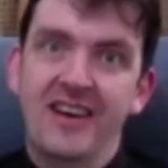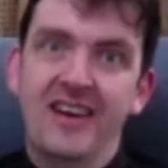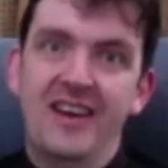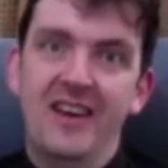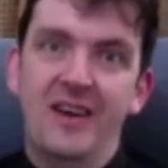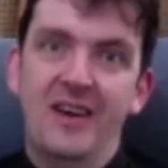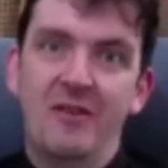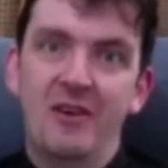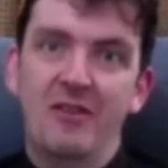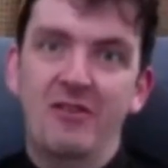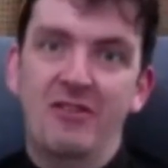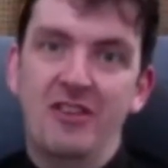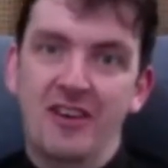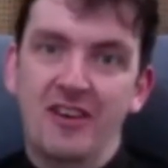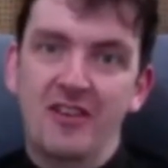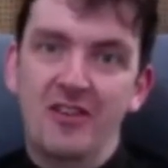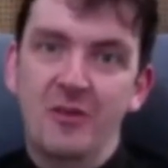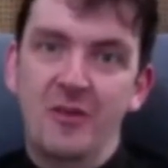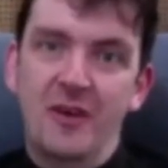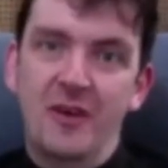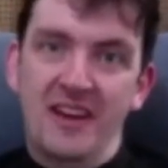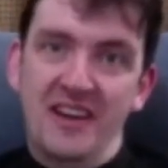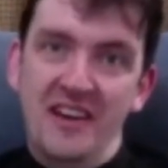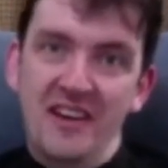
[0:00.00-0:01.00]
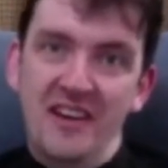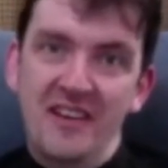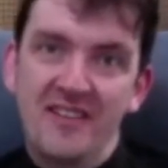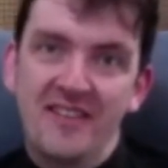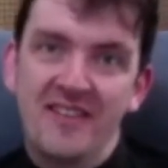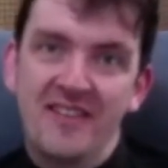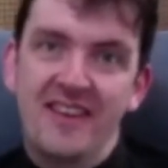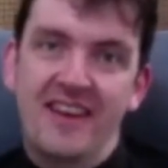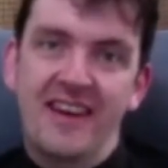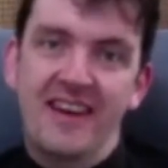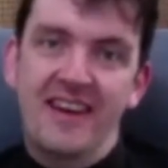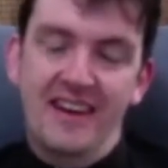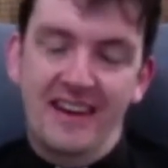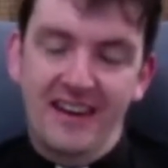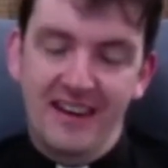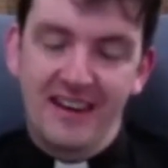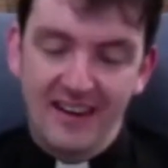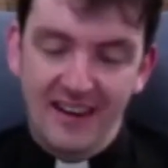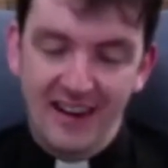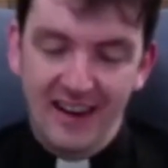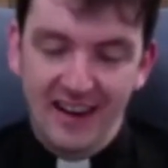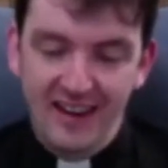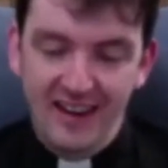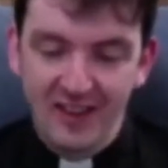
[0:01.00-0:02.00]
that we've just witnessed
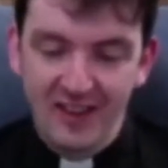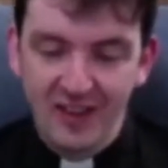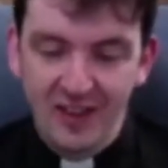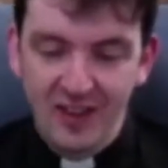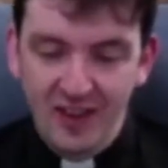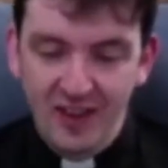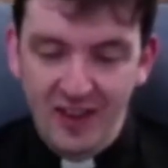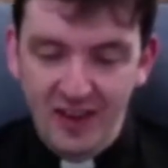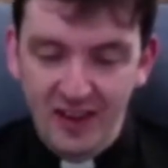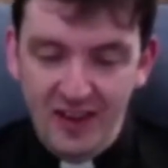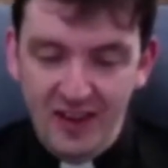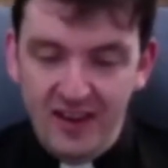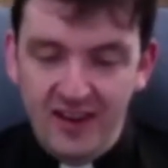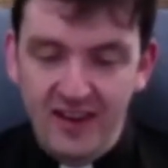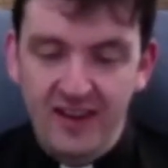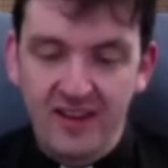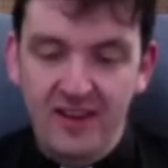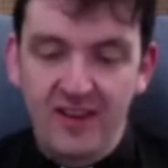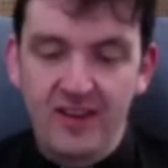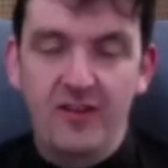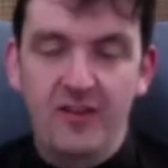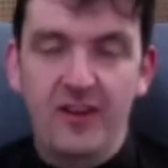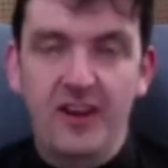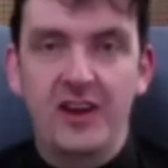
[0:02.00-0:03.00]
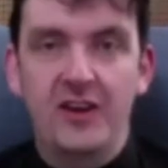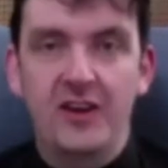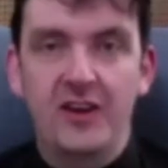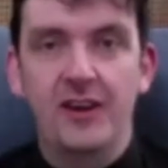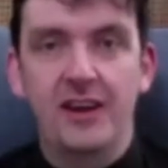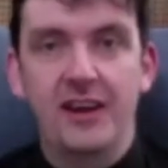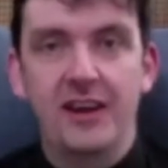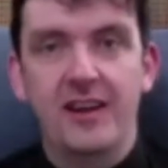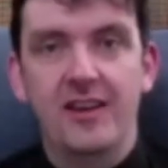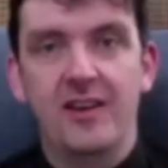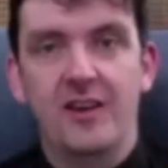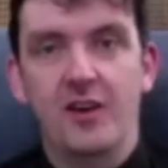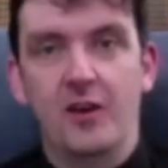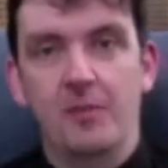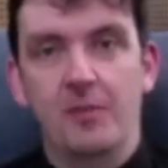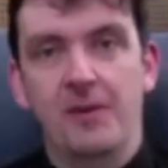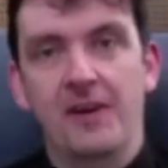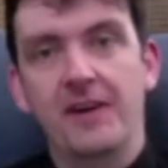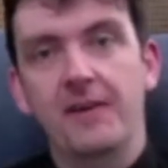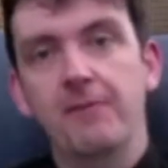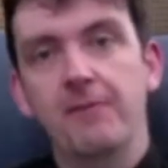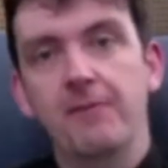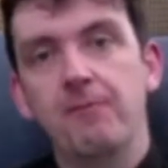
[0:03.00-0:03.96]
there in the video in Ethiopia?